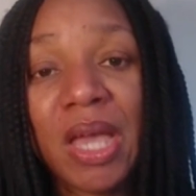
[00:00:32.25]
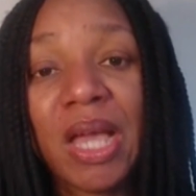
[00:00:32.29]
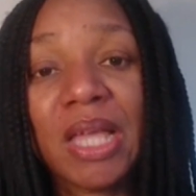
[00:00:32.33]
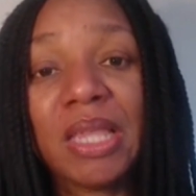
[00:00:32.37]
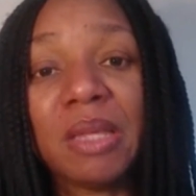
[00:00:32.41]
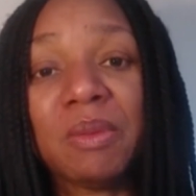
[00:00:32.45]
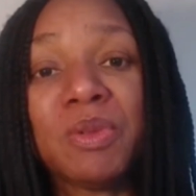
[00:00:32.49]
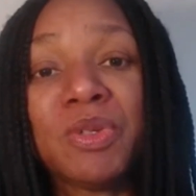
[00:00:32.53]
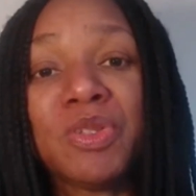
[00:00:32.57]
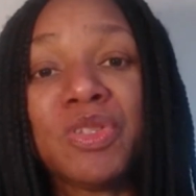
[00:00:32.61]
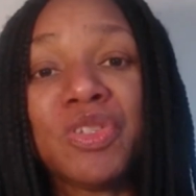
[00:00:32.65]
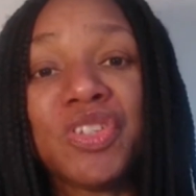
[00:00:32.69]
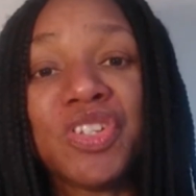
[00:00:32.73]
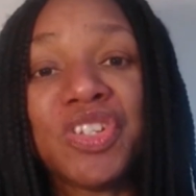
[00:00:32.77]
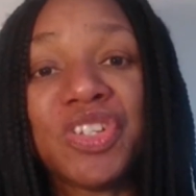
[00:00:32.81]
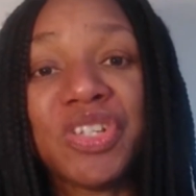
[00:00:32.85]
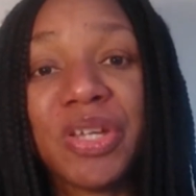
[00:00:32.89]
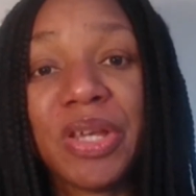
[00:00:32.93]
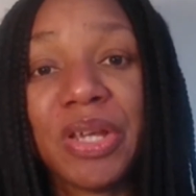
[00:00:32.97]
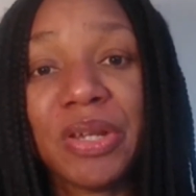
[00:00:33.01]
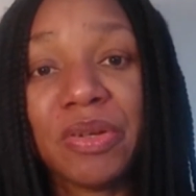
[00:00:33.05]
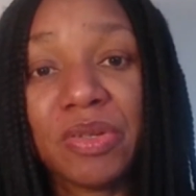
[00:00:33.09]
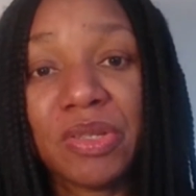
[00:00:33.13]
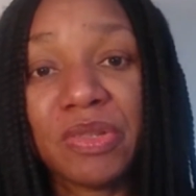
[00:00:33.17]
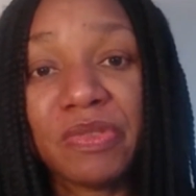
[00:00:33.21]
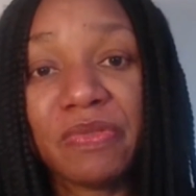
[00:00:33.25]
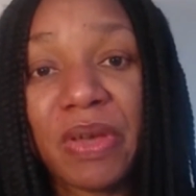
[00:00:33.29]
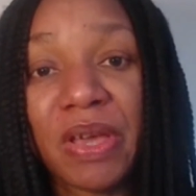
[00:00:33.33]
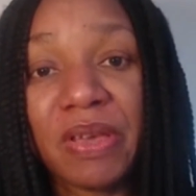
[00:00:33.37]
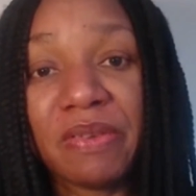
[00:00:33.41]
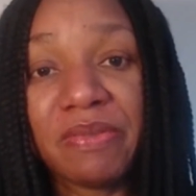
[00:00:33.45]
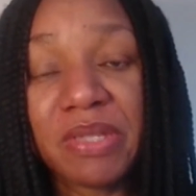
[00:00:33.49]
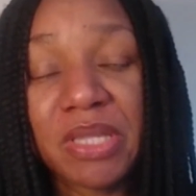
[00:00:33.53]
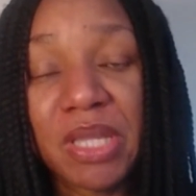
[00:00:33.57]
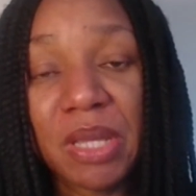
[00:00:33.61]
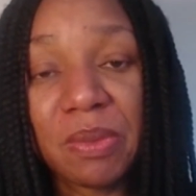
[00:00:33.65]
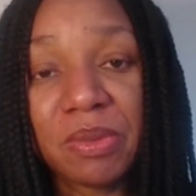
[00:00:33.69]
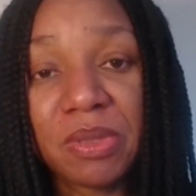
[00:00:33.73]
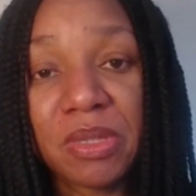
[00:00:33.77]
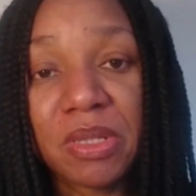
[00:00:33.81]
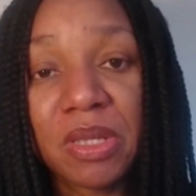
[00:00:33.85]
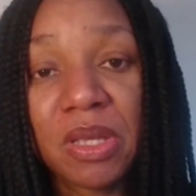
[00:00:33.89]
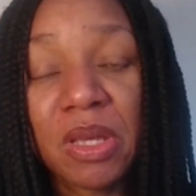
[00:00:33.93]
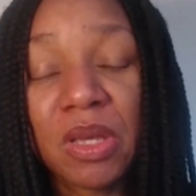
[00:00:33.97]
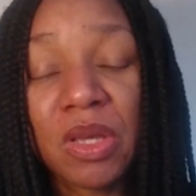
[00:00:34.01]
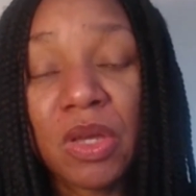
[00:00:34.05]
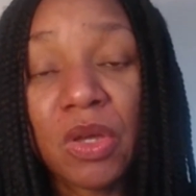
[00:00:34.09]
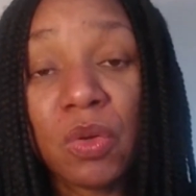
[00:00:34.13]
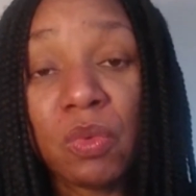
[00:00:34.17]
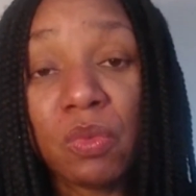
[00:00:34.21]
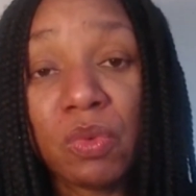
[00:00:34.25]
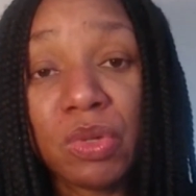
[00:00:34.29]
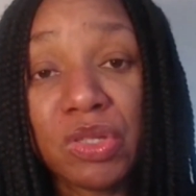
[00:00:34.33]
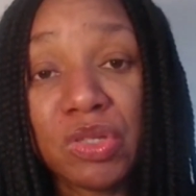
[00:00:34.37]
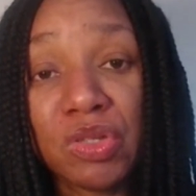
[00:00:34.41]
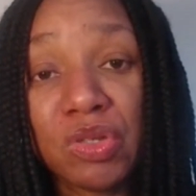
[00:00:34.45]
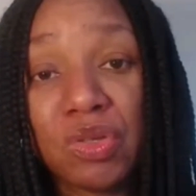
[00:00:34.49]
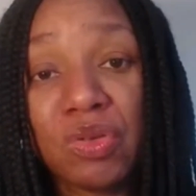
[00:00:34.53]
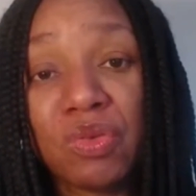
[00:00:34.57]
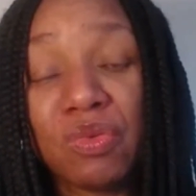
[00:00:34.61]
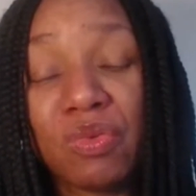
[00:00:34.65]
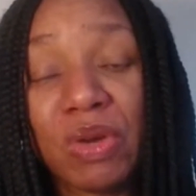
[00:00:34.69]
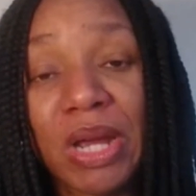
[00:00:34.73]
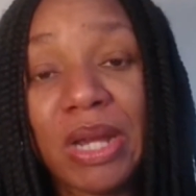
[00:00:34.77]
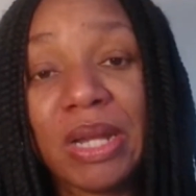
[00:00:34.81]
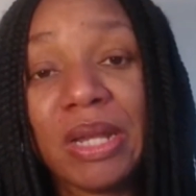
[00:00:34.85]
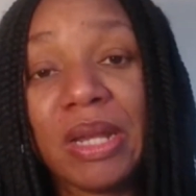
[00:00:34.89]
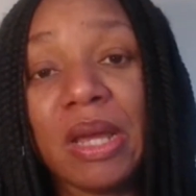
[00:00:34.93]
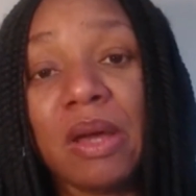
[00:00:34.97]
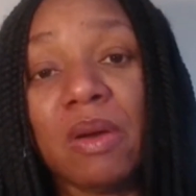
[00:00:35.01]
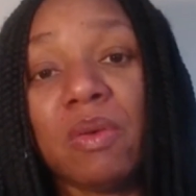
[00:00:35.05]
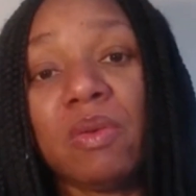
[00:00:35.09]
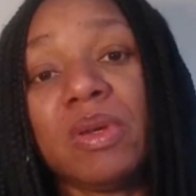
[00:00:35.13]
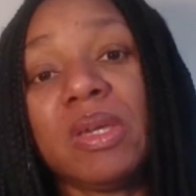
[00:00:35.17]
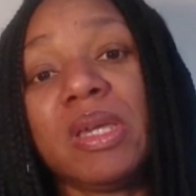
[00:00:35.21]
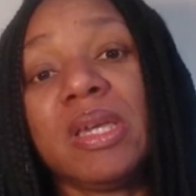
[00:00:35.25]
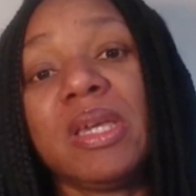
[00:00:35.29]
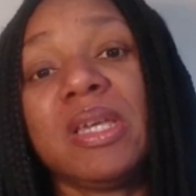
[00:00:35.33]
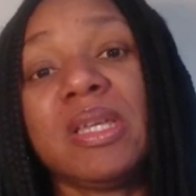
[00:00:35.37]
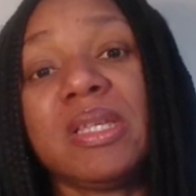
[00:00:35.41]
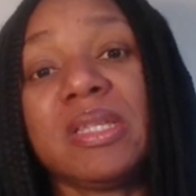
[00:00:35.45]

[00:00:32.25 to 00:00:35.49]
And I'm going to share those 5 steps with you right now, okay?